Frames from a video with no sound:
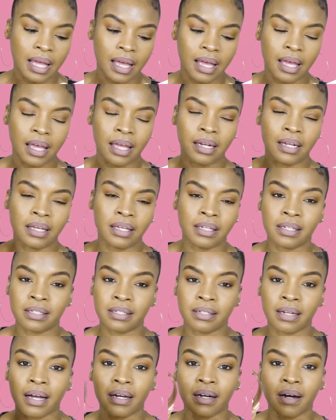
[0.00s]
And it
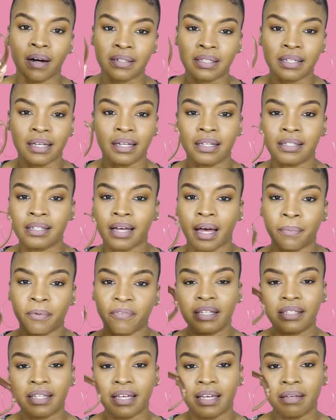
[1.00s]
does not cause any type
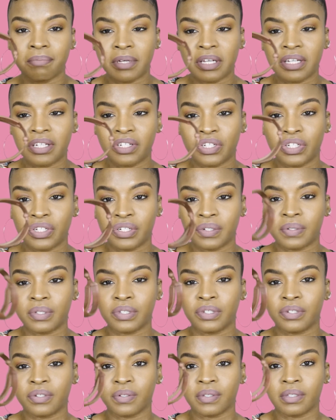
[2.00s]
of damage due
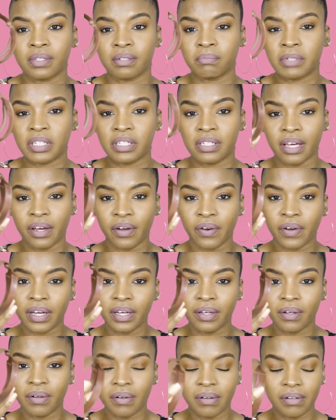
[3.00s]
to the
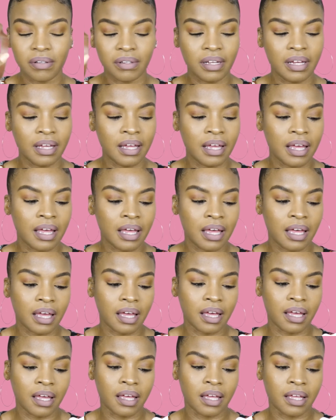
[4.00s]
material,
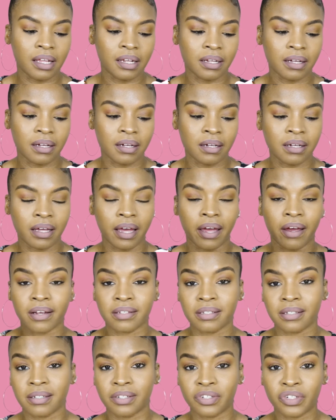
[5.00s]
and hair
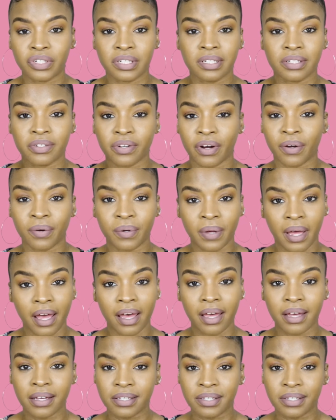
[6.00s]
extensions are okay.